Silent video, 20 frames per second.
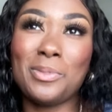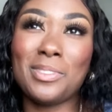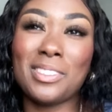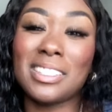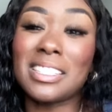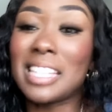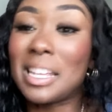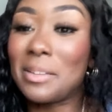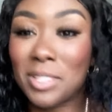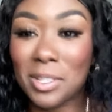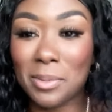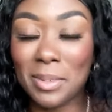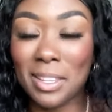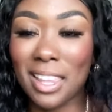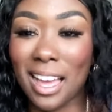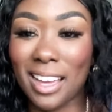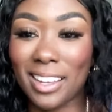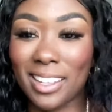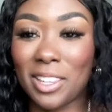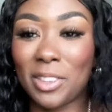seem to be
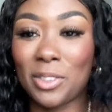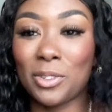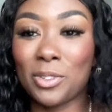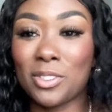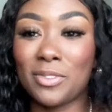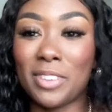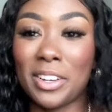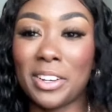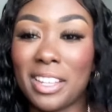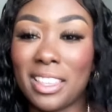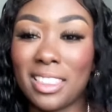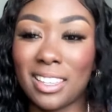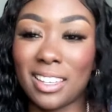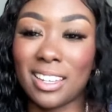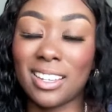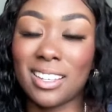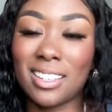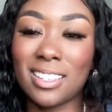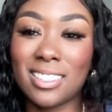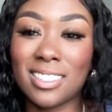lacking those very
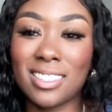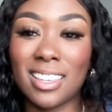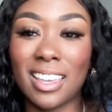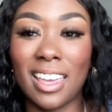things,